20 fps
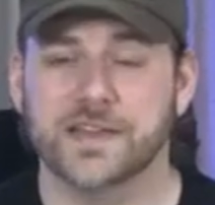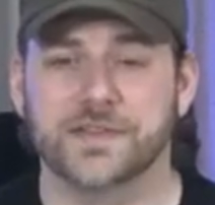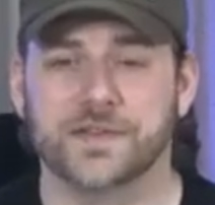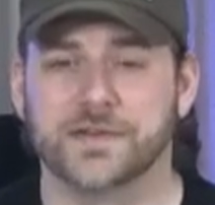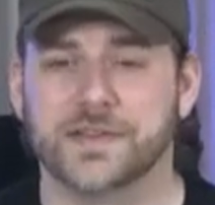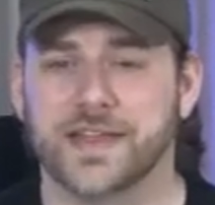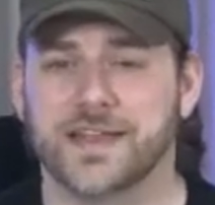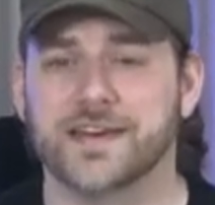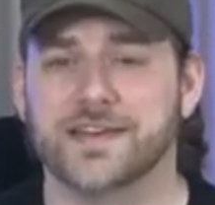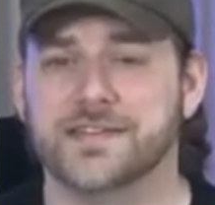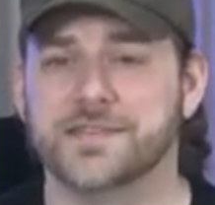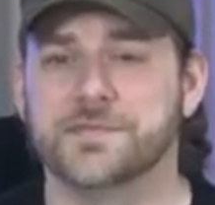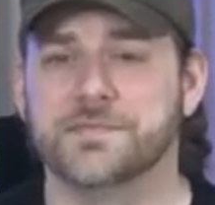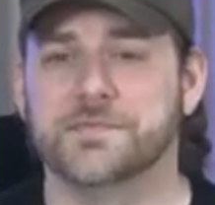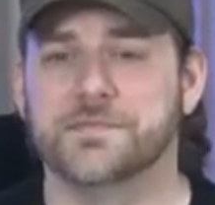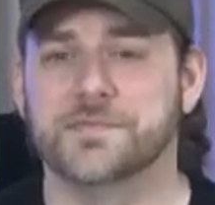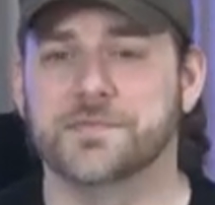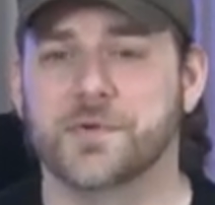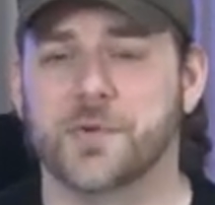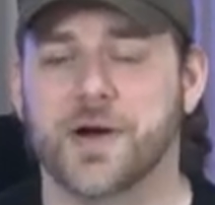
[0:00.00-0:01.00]
So that is
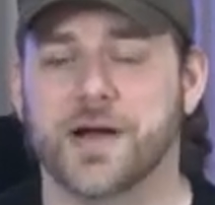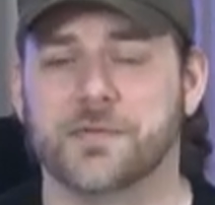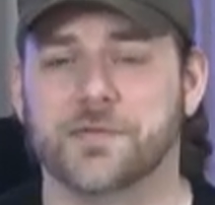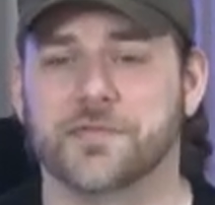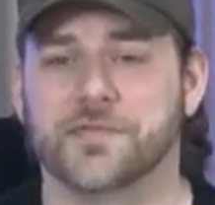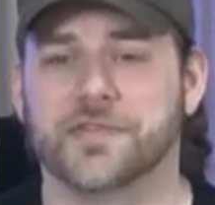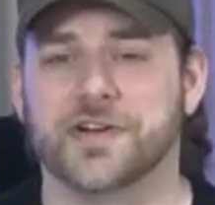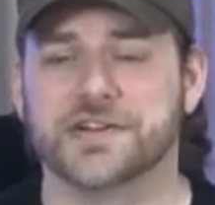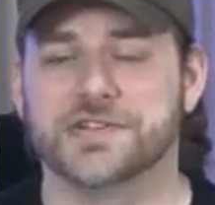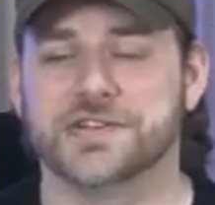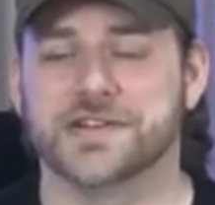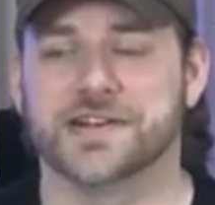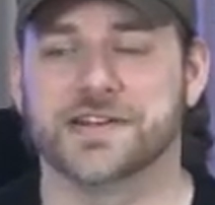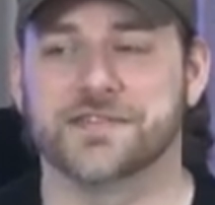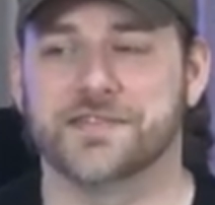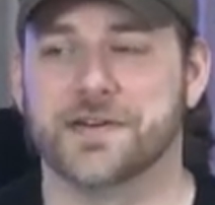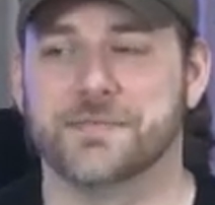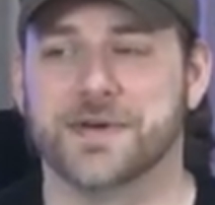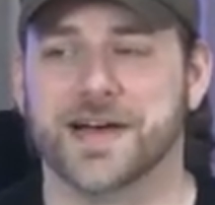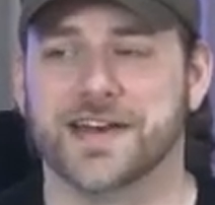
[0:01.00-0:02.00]
quite refreshing,
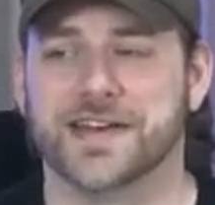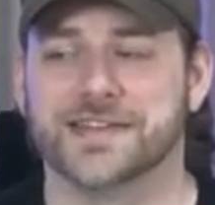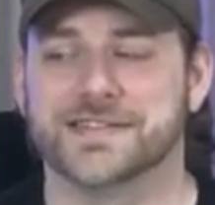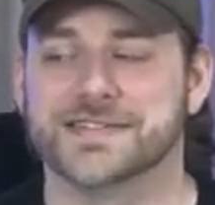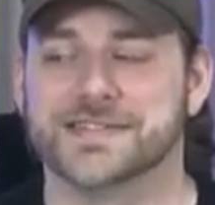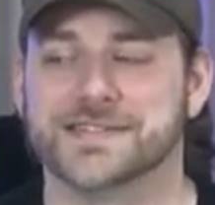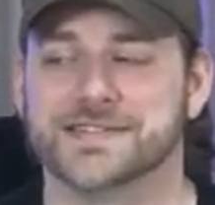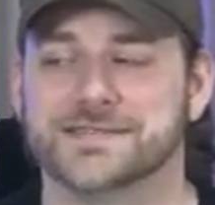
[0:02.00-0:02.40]
if I'm honest.